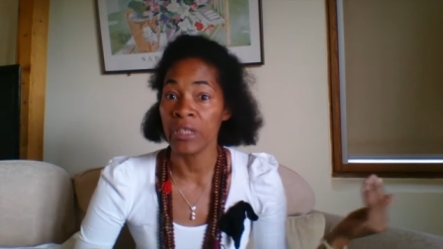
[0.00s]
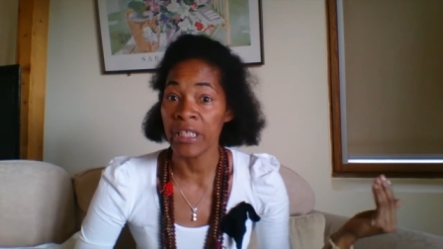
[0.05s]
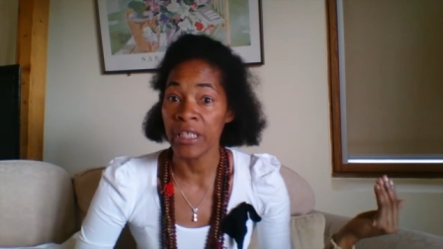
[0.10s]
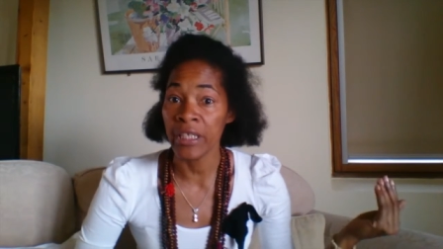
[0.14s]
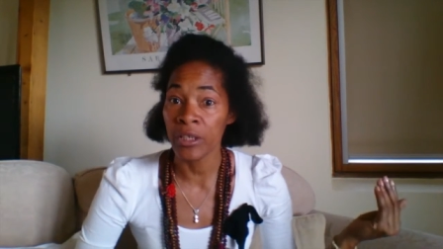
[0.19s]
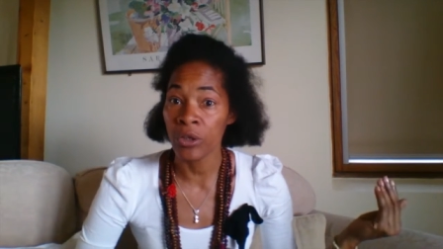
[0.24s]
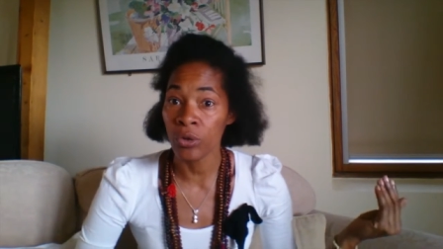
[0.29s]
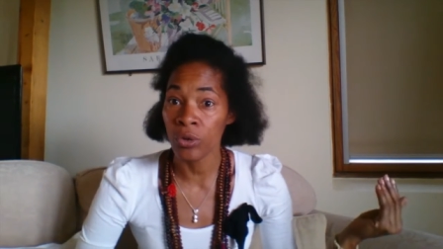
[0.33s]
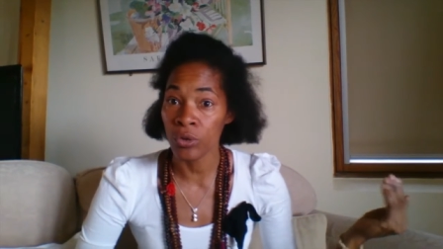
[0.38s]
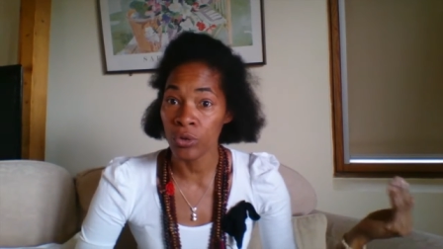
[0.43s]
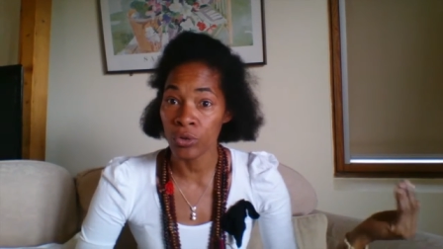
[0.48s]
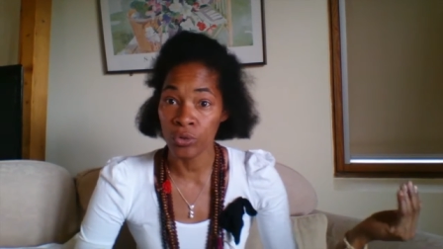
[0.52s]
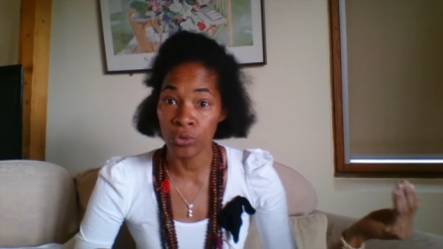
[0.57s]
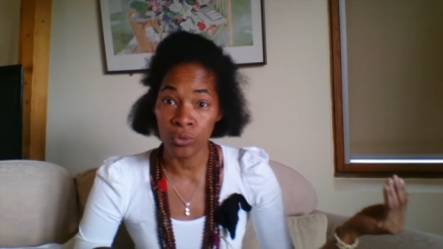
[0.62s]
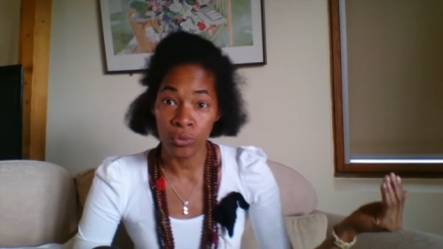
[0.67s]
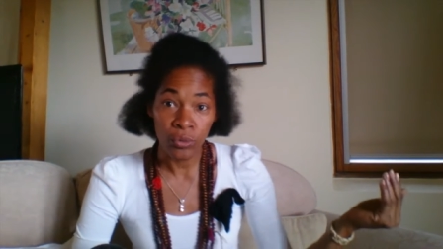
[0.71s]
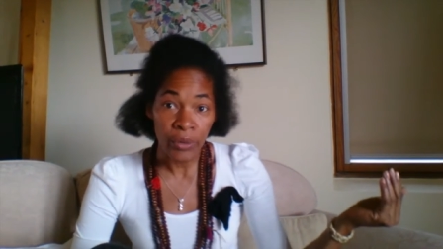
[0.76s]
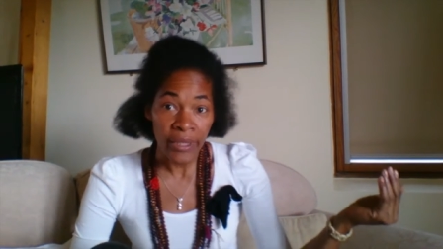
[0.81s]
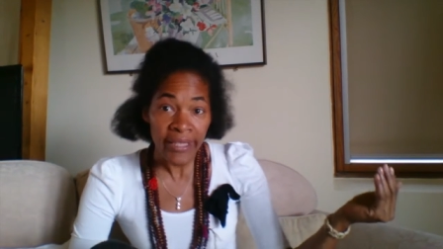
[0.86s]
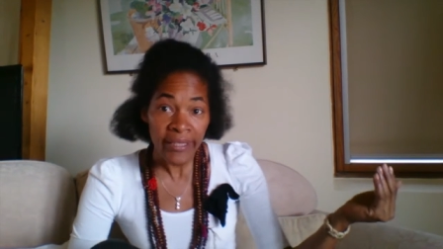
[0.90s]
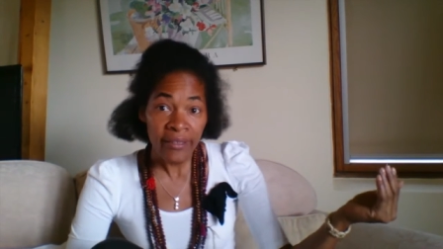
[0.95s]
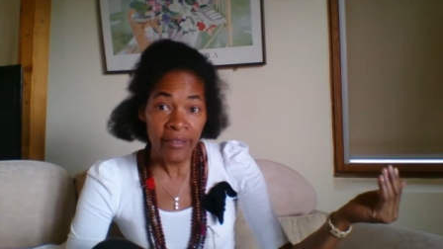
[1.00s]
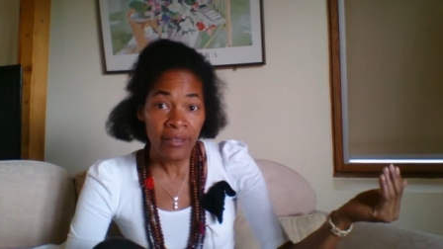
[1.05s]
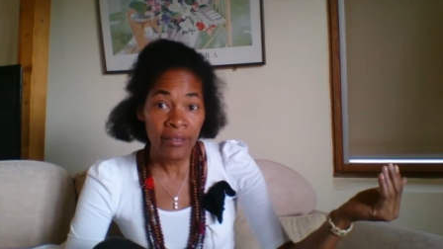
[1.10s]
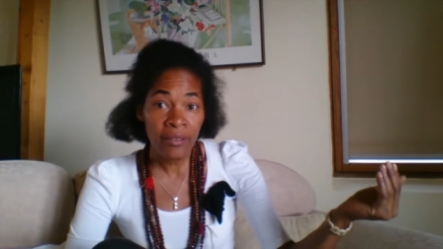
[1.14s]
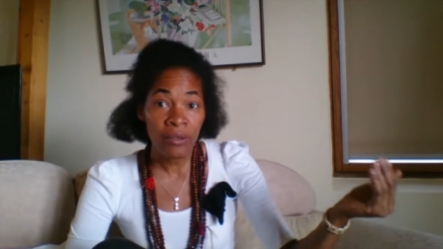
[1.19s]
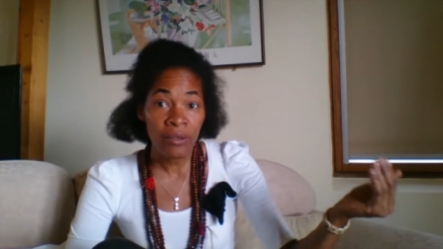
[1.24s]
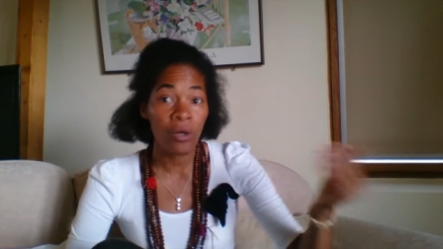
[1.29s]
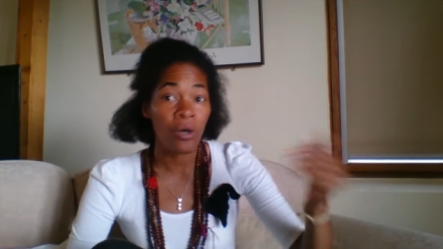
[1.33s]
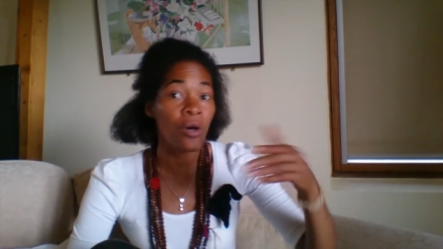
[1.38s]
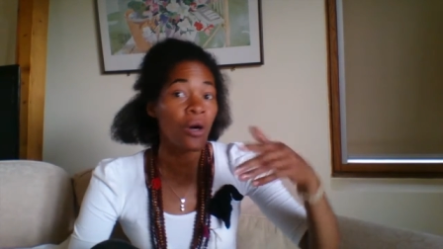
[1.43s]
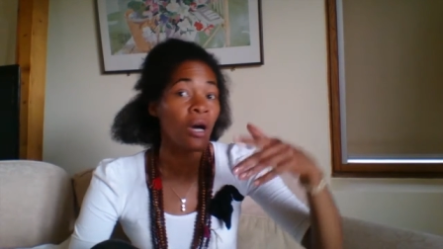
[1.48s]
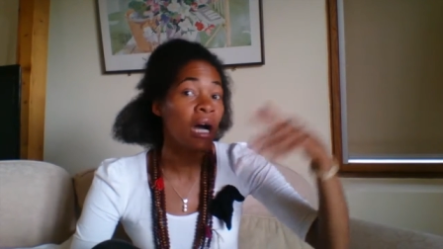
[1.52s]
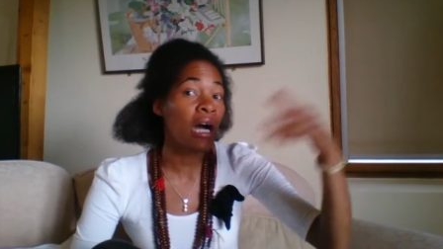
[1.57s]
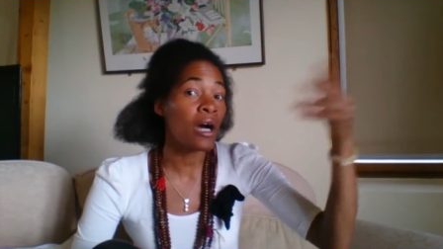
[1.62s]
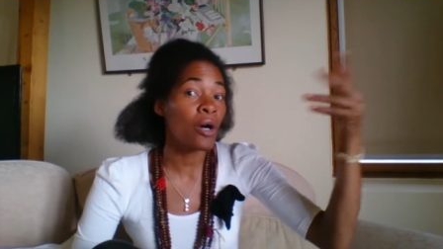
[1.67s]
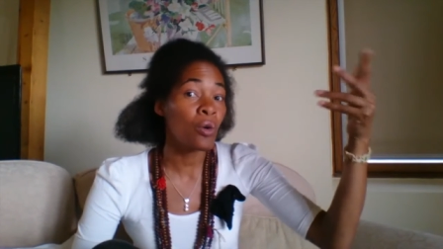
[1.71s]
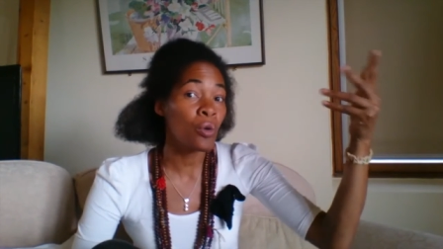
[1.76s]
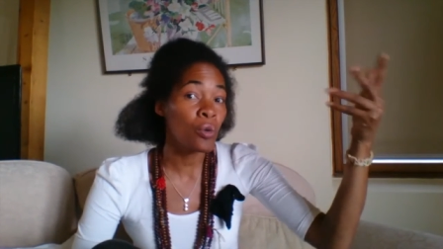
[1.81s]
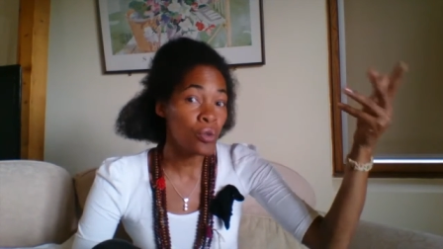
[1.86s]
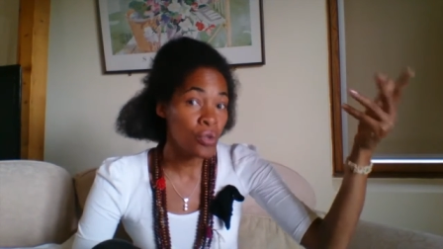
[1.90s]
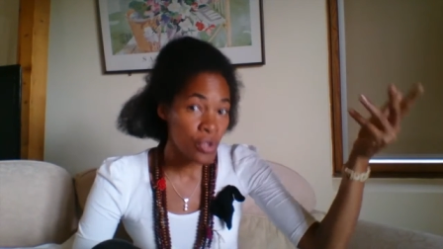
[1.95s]
Ingo doing or
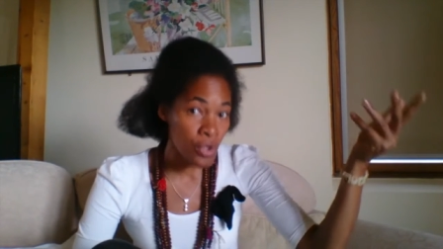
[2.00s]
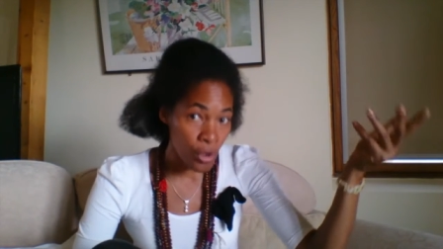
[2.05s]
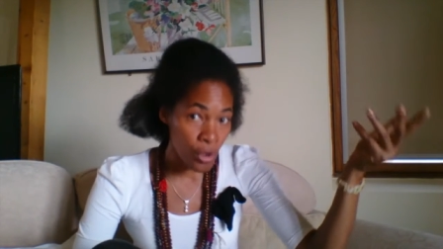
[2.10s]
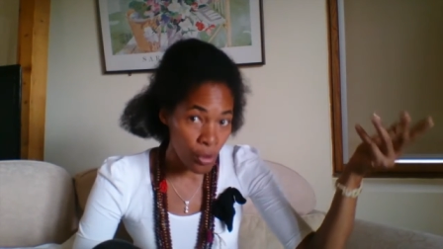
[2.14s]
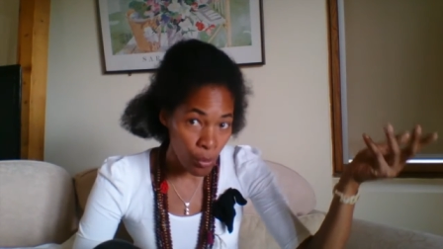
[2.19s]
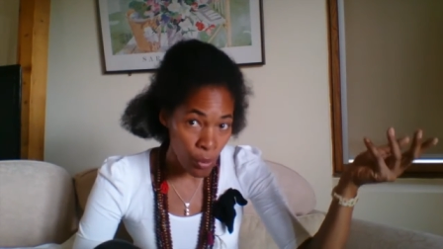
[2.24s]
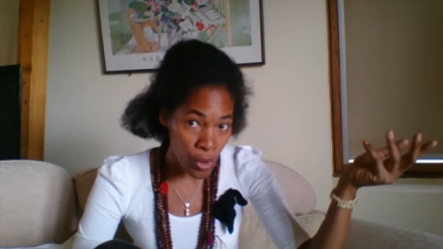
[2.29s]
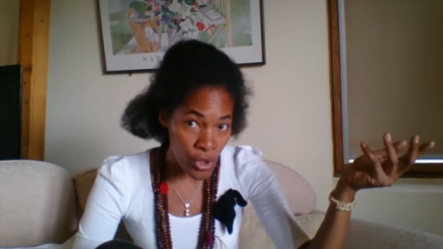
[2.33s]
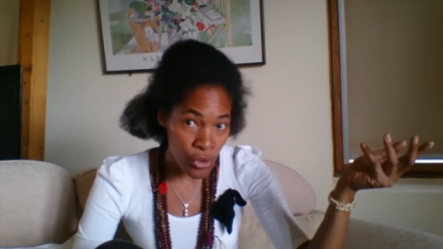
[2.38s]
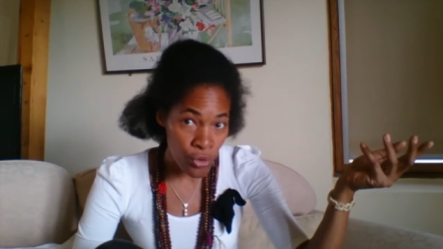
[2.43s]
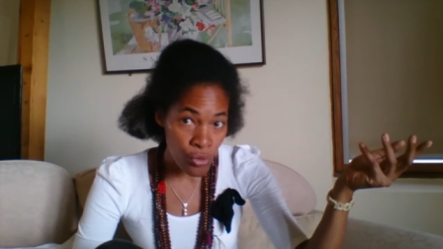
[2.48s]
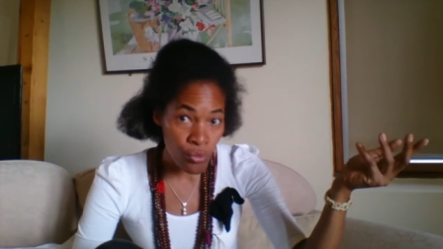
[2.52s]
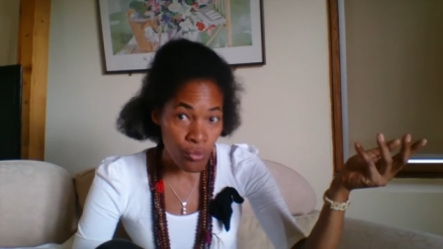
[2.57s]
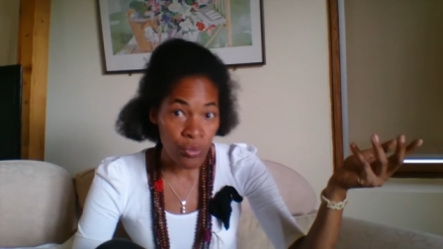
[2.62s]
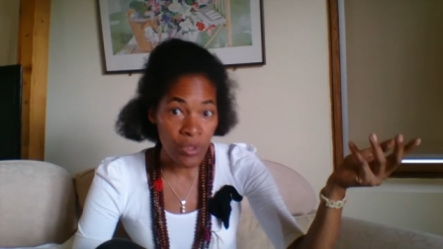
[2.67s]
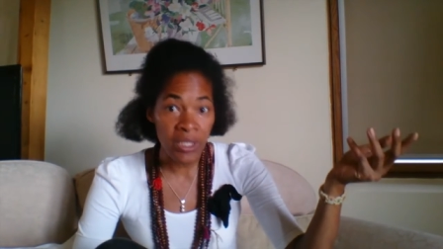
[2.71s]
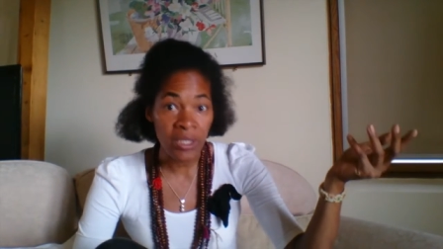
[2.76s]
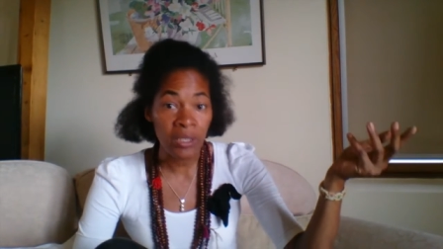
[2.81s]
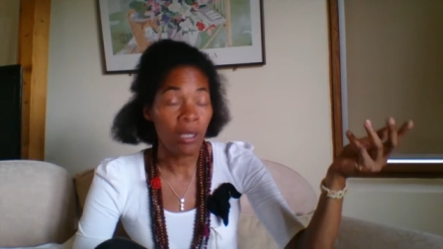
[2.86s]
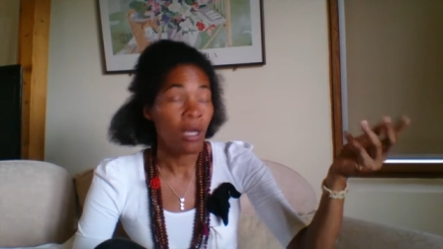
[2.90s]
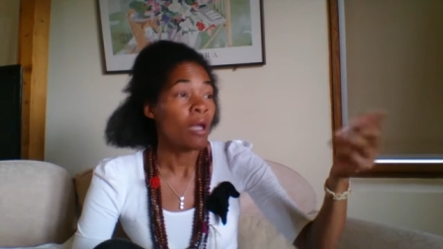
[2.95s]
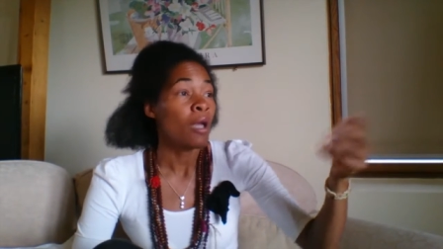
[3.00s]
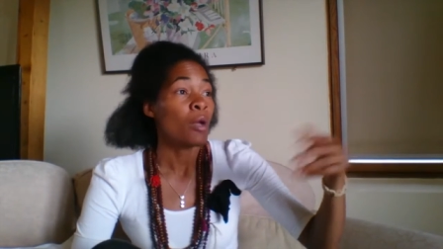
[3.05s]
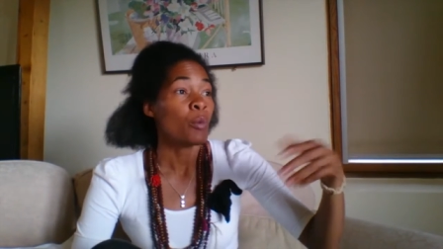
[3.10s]
how other was doing